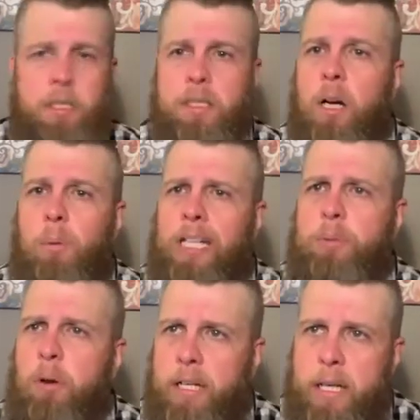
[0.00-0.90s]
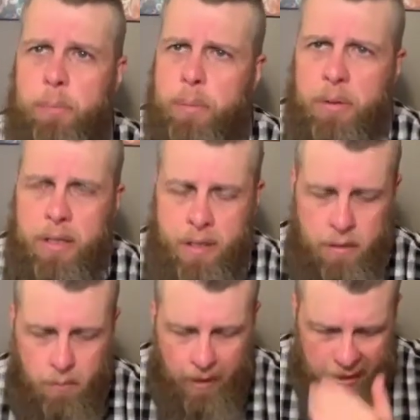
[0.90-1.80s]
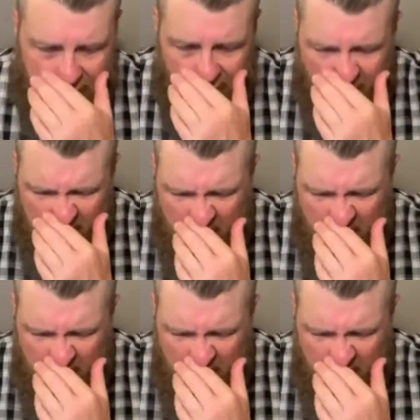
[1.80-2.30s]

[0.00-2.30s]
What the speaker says: Start a watch party. Get people in here watching it.